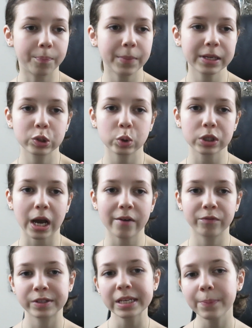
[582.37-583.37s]
Make sure to
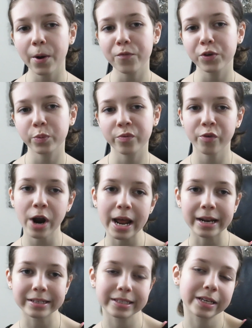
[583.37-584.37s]
have sleepovers with
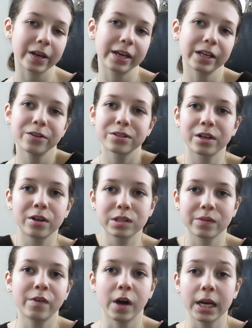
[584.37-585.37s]
friends and loads and
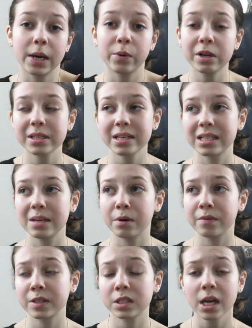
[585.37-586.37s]
loads of fun. And when I say
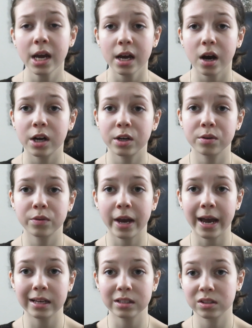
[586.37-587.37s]
sleepovers, I know
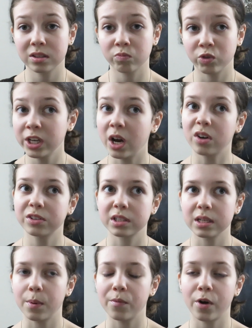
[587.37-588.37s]
that it's really hard to
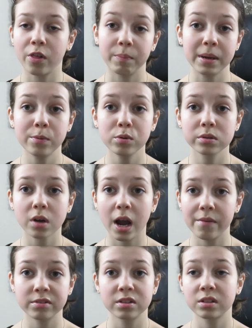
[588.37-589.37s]
sleep over at other people's.
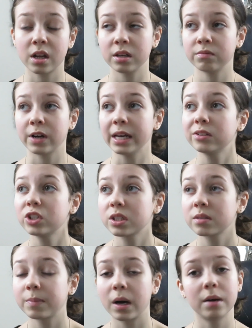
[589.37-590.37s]
I haven't done it for
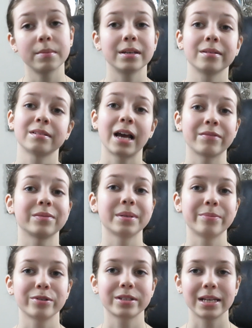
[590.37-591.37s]
ages, but I mean having
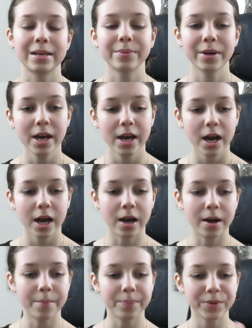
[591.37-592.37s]
people to sleep.
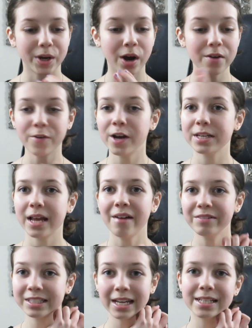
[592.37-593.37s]
I find
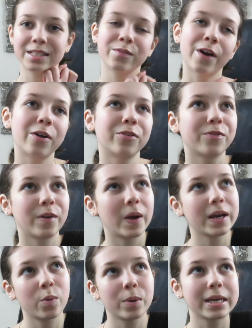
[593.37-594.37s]
having Daisy round for
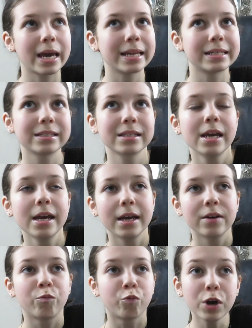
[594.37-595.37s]
a weekend
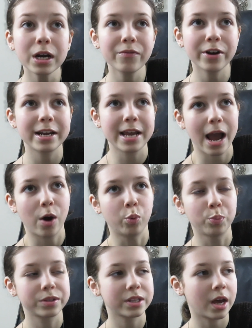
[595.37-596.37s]
really
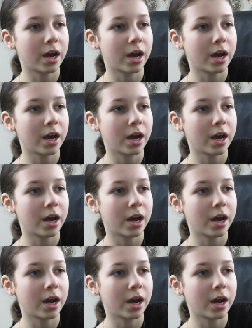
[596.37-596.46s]
helps.